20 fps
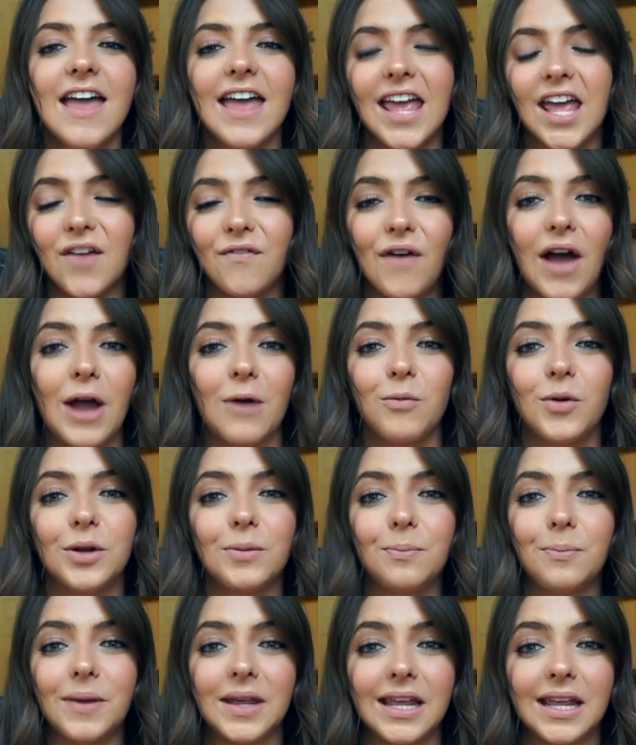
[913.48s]
if I
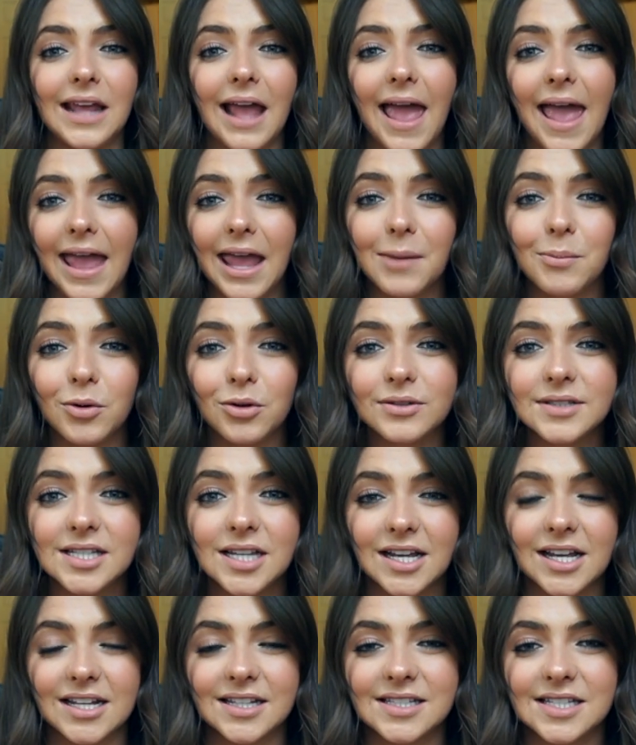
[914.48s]
would be able
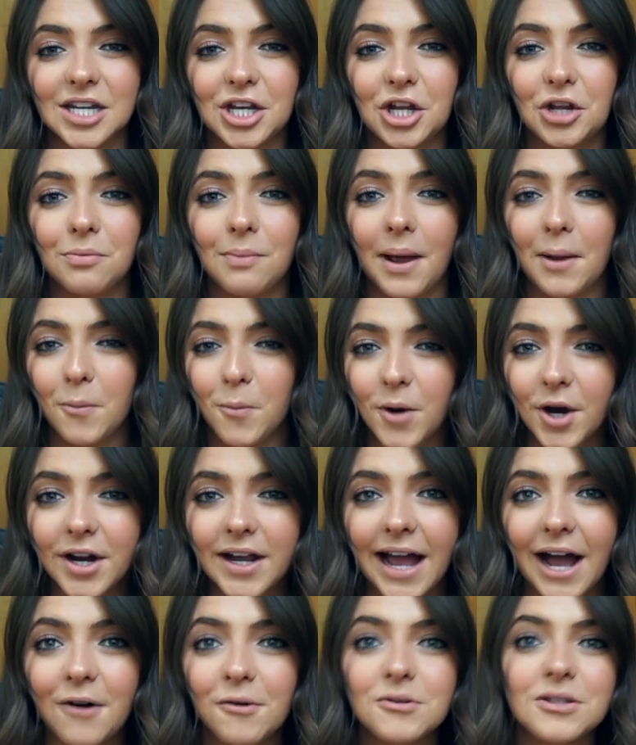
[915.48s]
to continue my
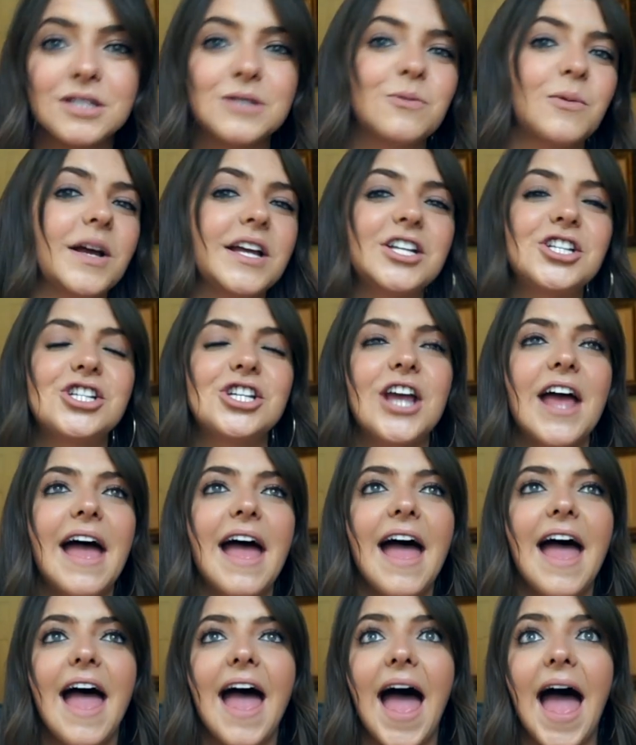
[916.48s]
workouts, which
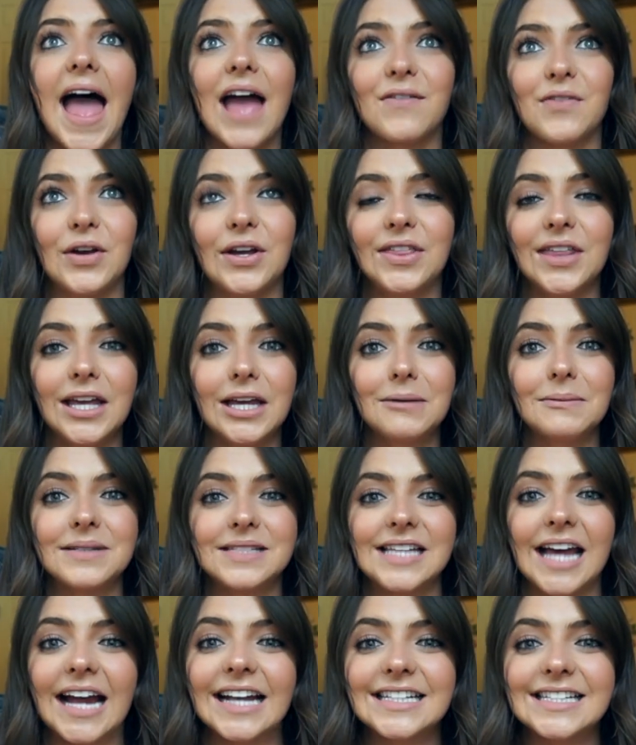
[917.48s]
everything
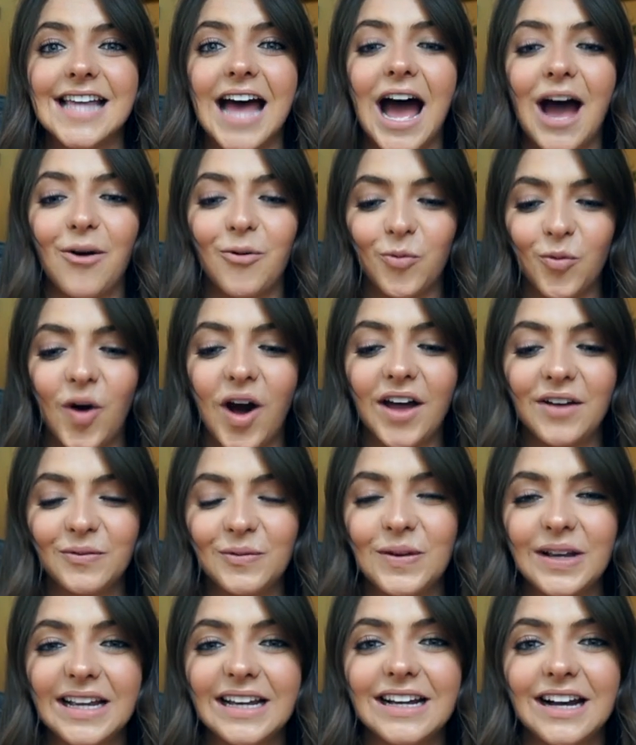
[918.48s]
besides that
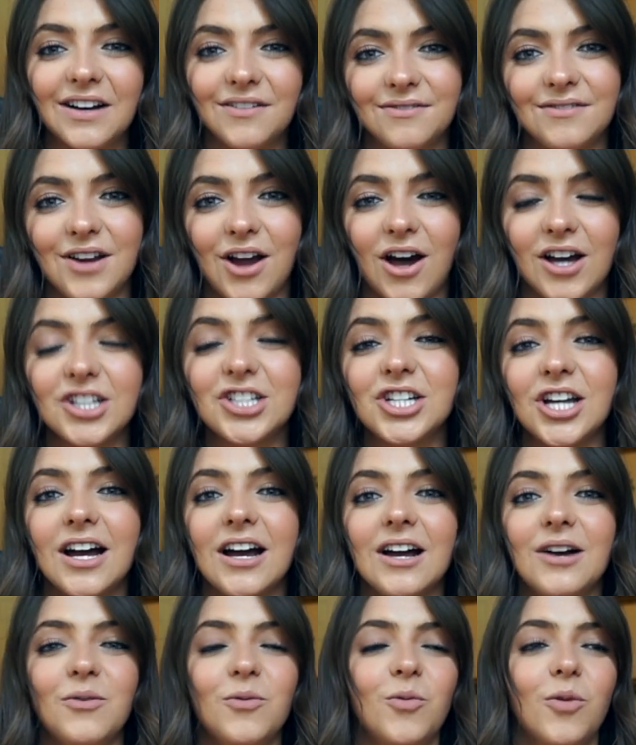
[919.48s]
1 week of
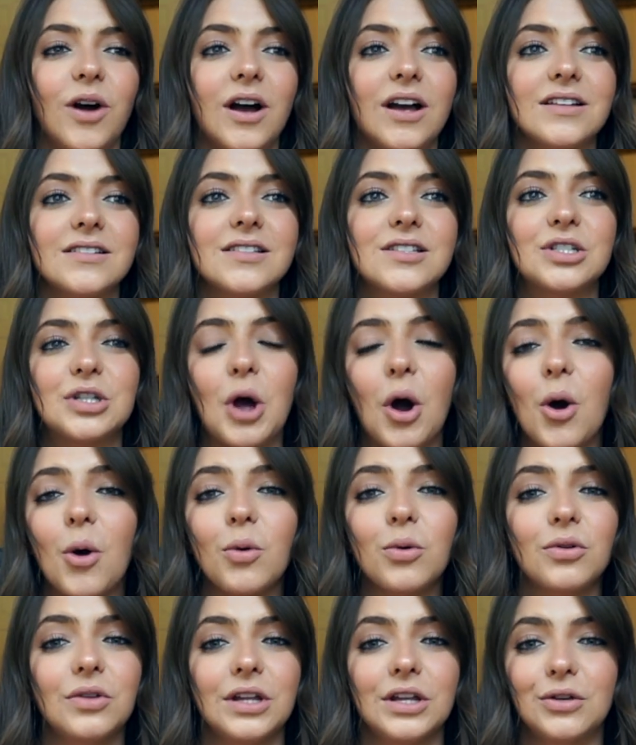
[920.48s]
nausea was
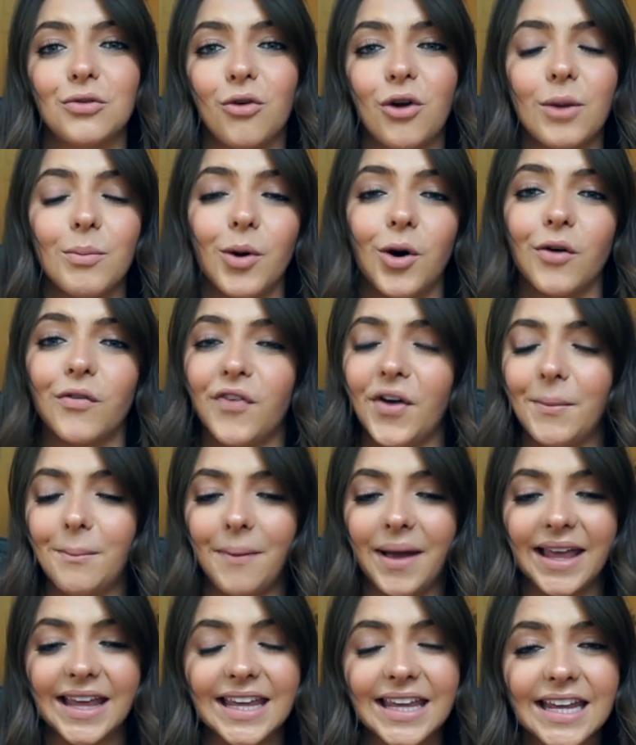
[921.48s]
totally normal, from
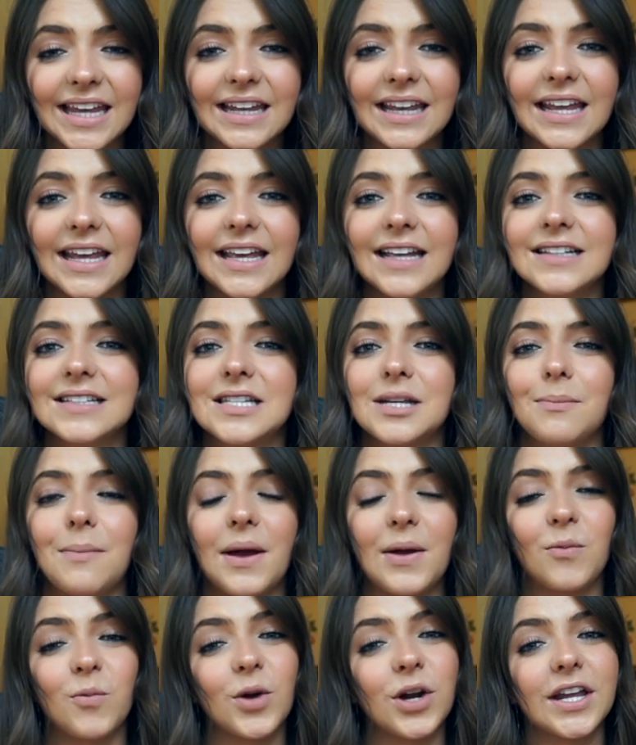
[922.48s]
my eating to
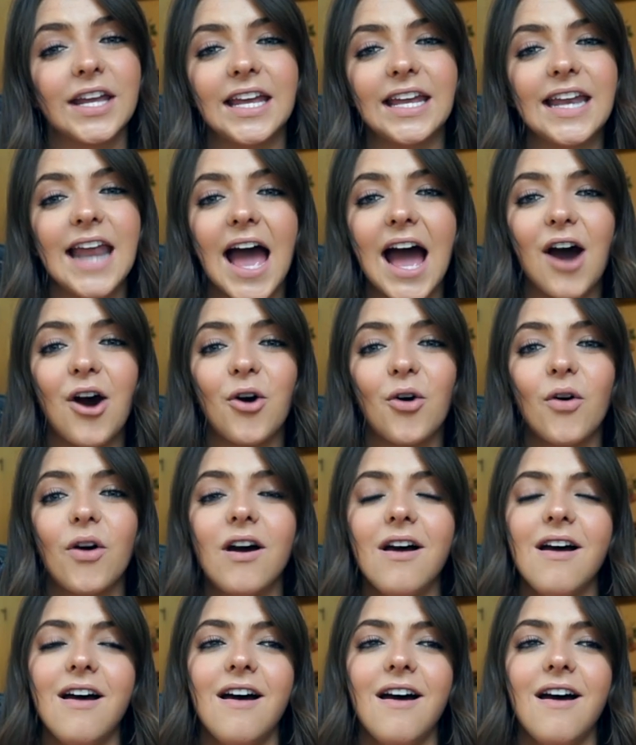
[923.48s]
my working out.